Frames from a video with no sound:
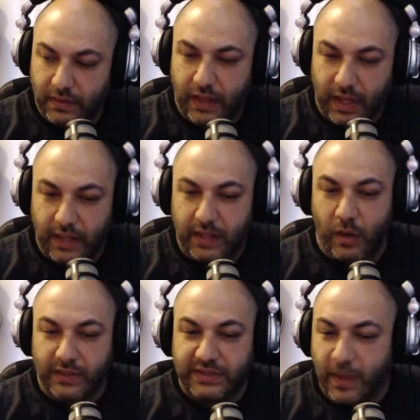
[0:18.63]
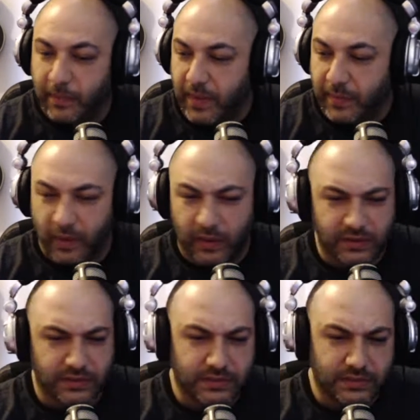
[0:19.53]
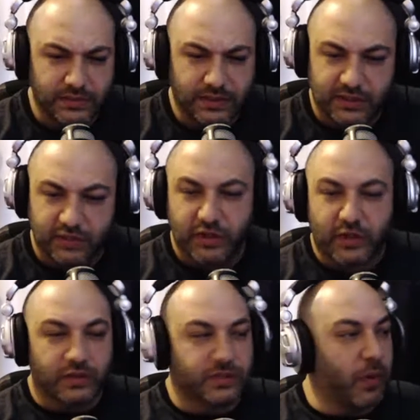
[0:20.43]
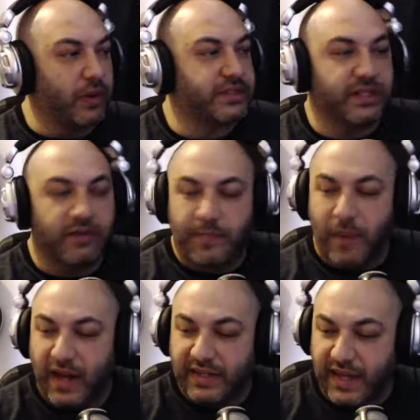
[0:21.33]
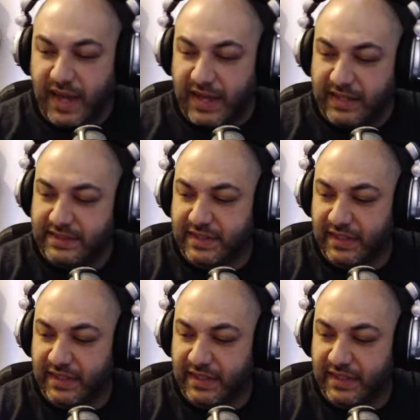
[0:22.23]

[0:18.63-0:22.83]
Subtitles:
Hey, yo, what's up, people? It's a Critical Sports Theory podcast.